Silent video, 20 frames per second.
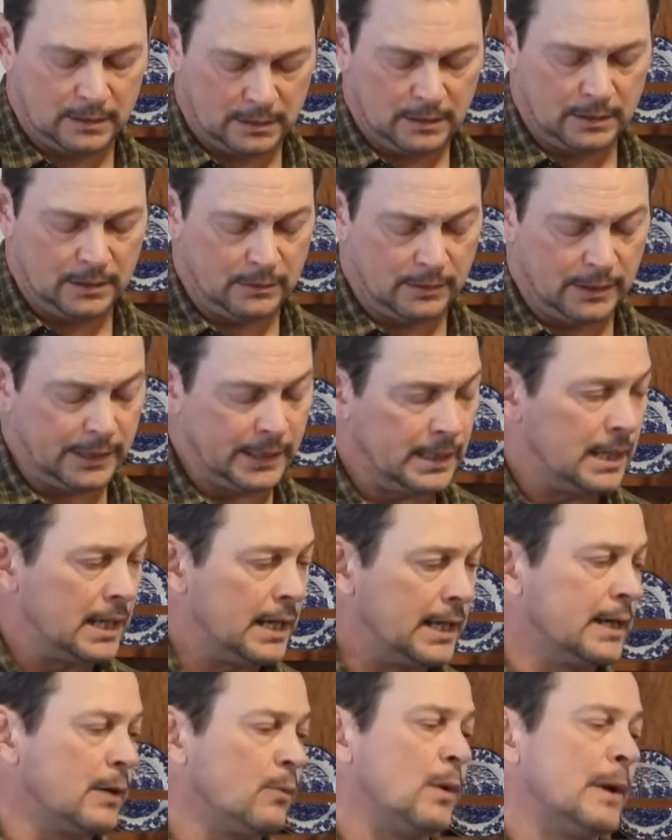
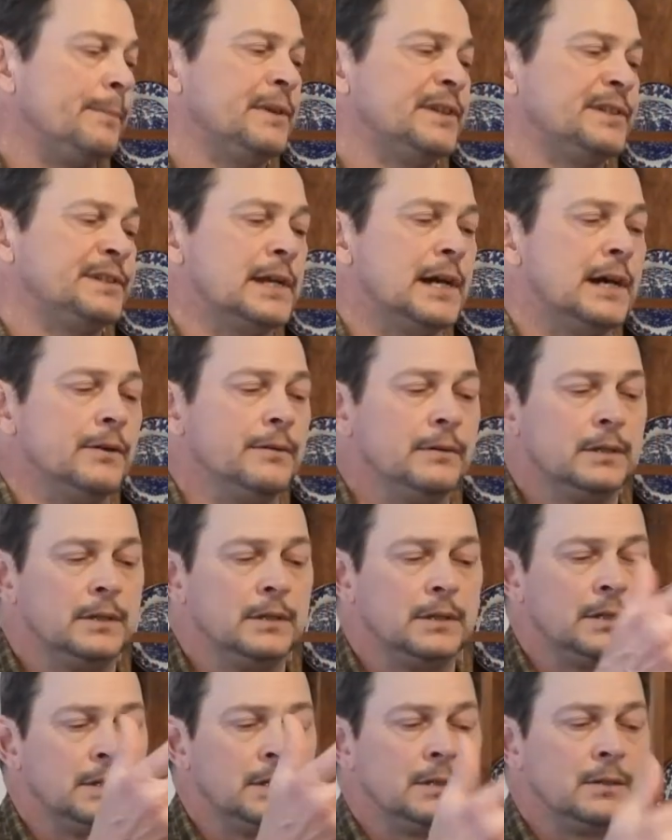gonna wipe this down
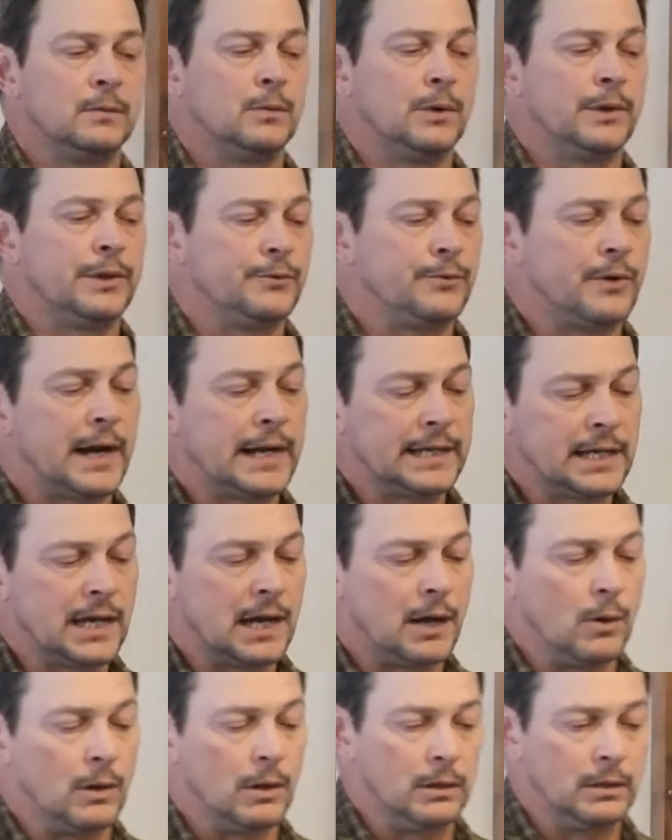with a dry
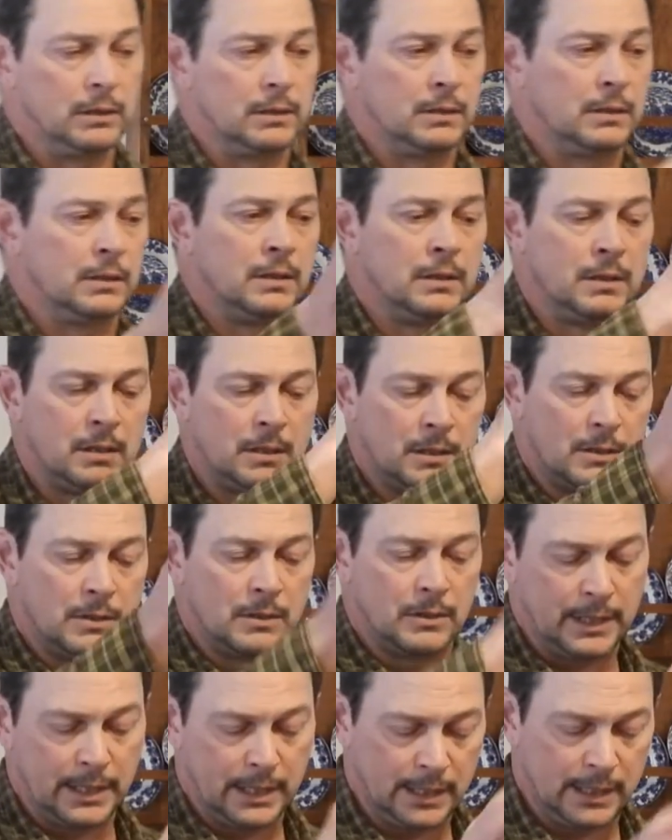towel.
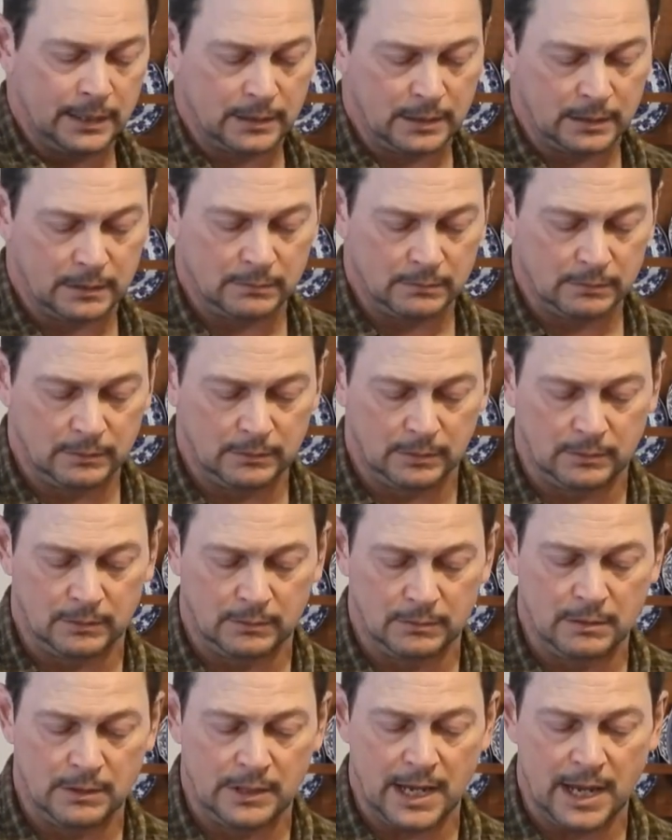Okay, get the
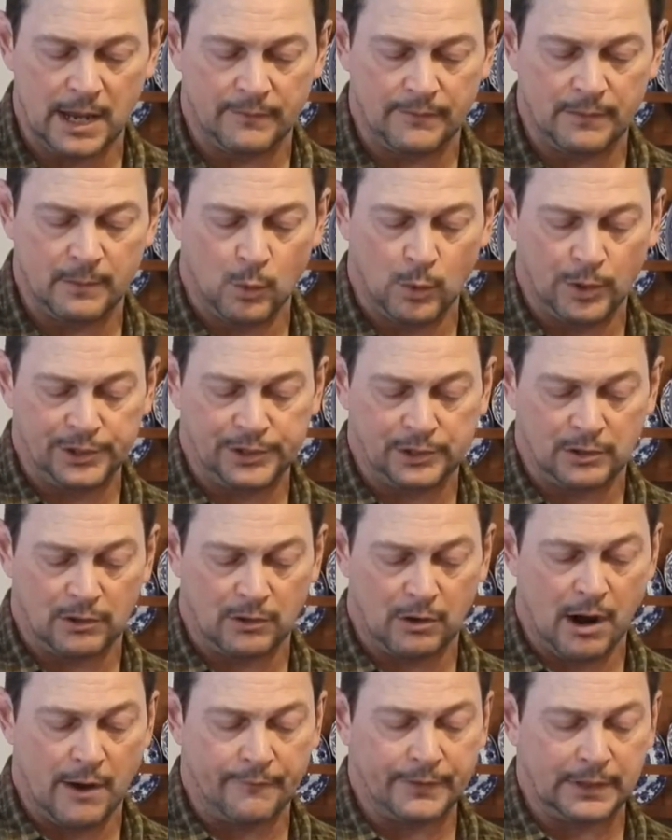heavy
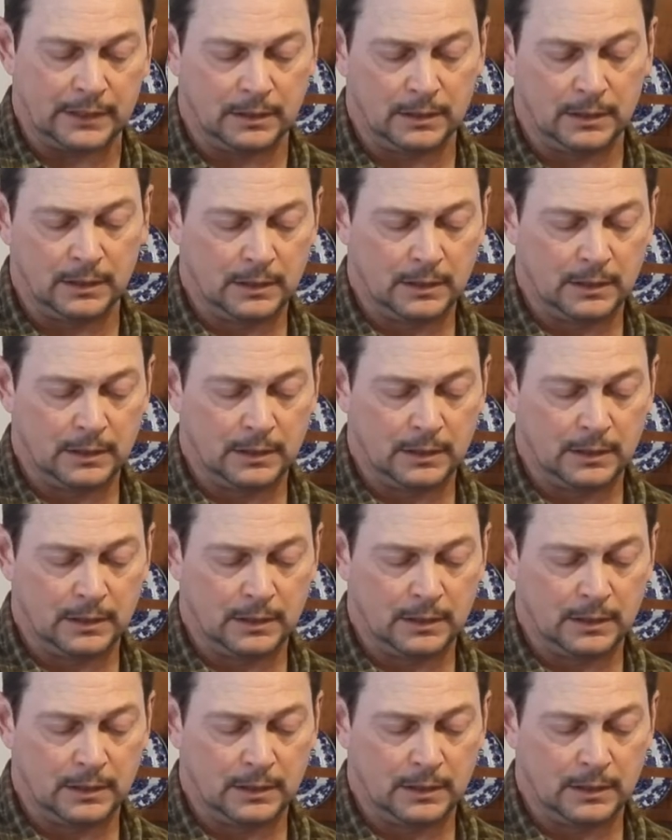moisture off it.